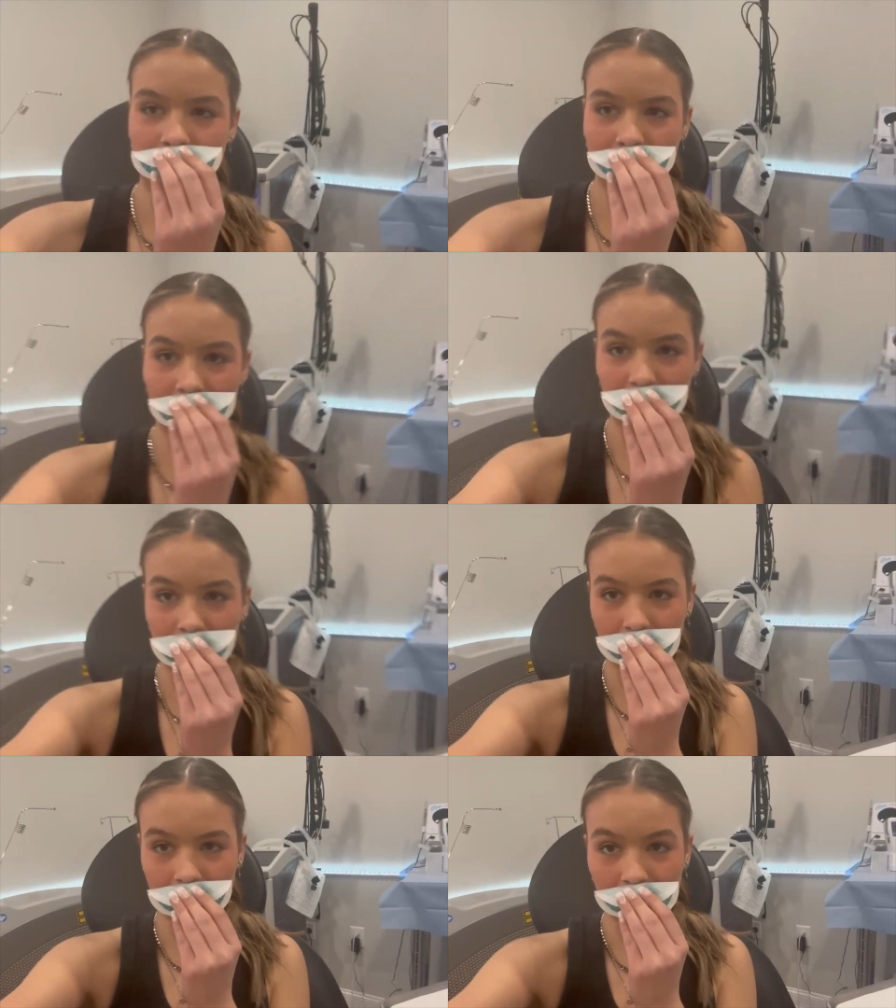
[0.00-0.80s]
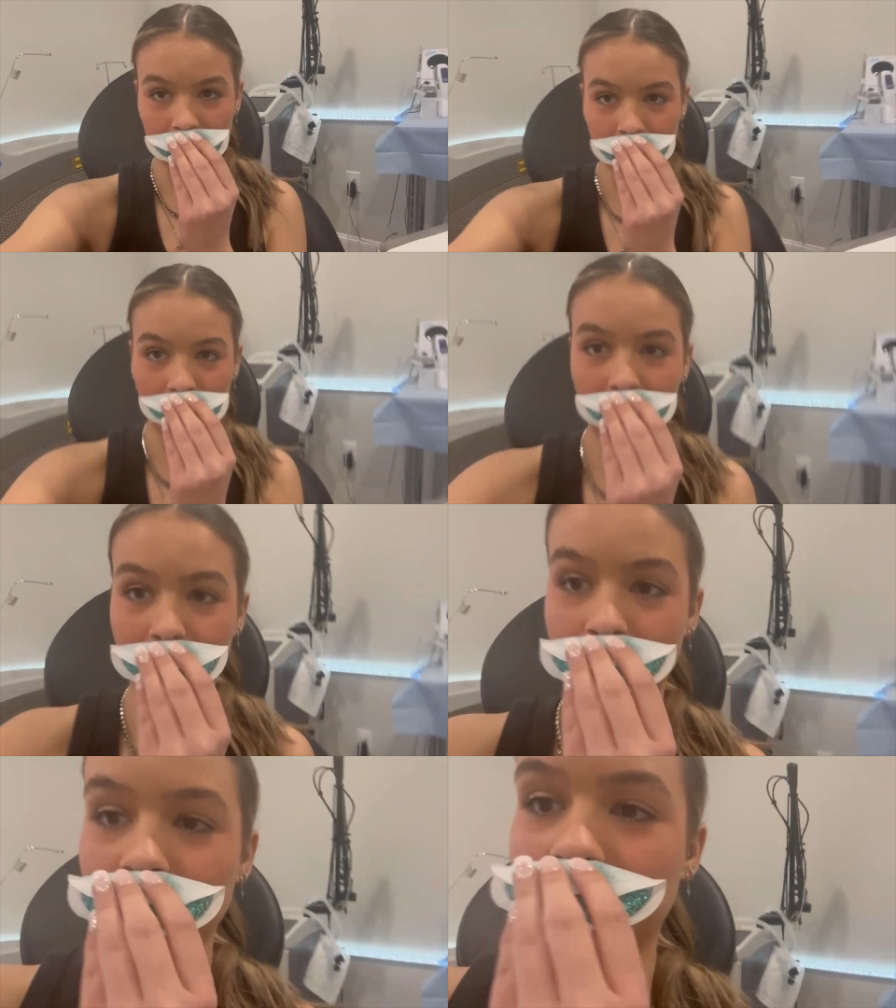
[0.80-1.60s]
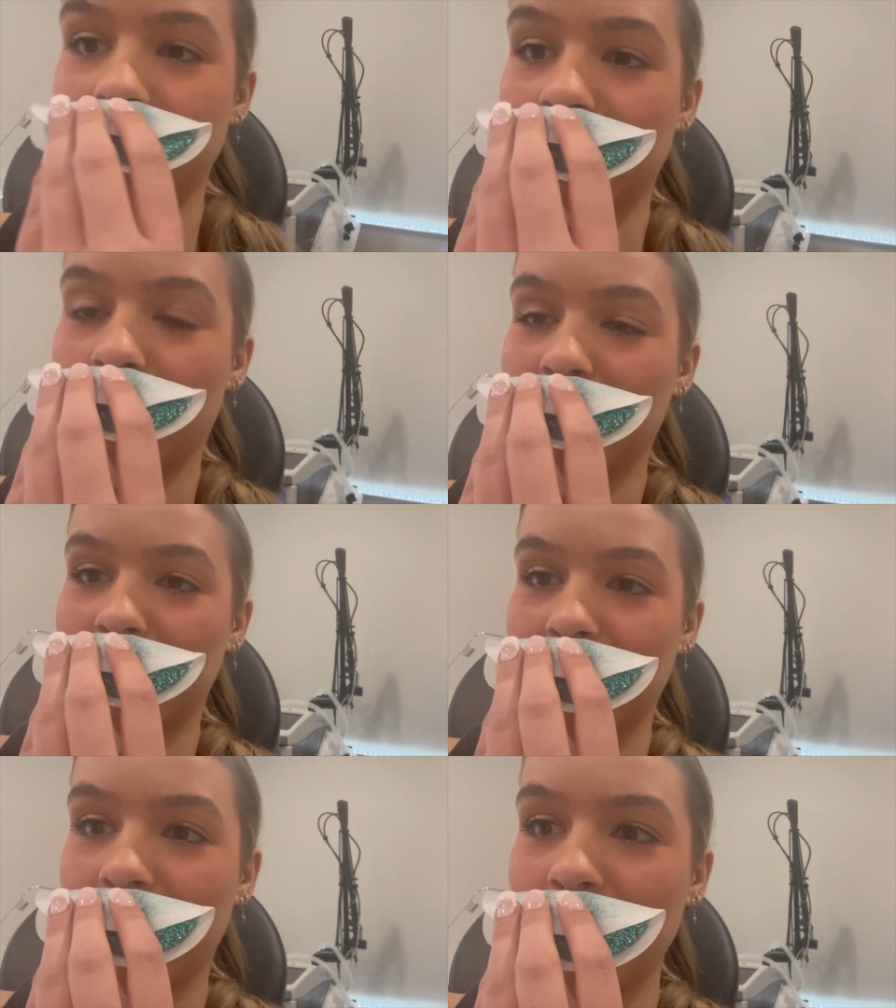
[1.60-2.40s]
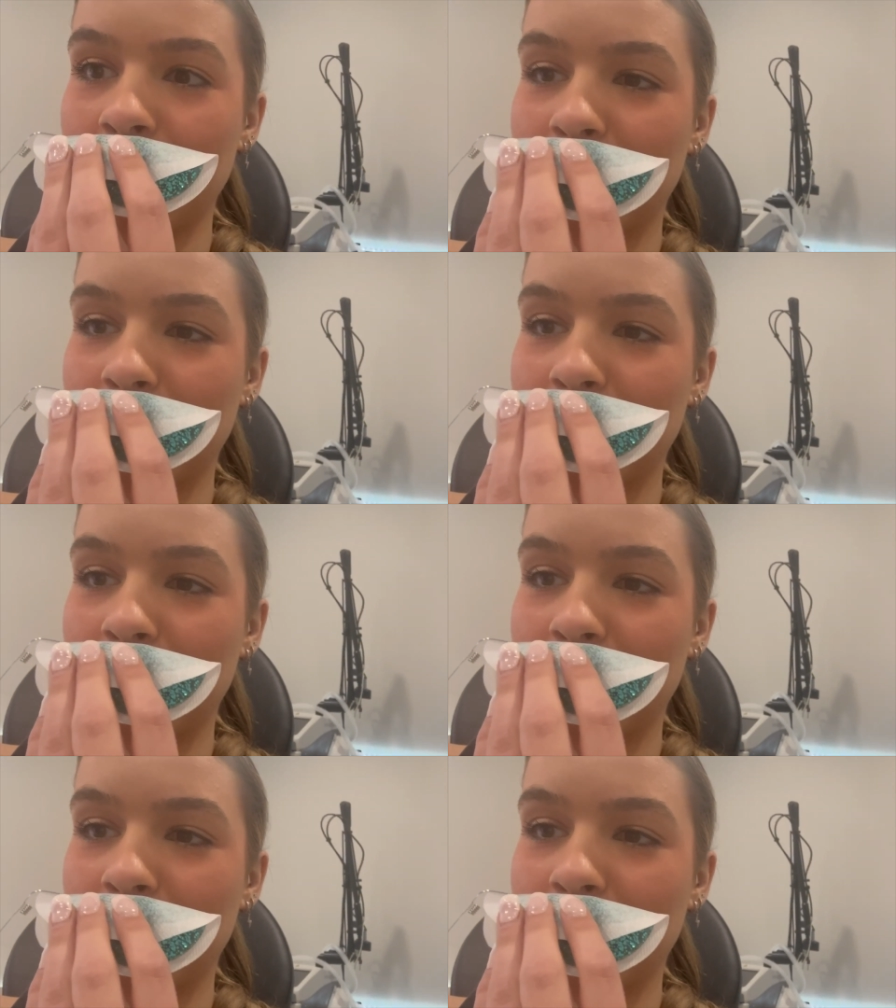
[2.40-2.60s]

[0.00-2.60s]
Okay, I have an ice pack and we're just numbing it up.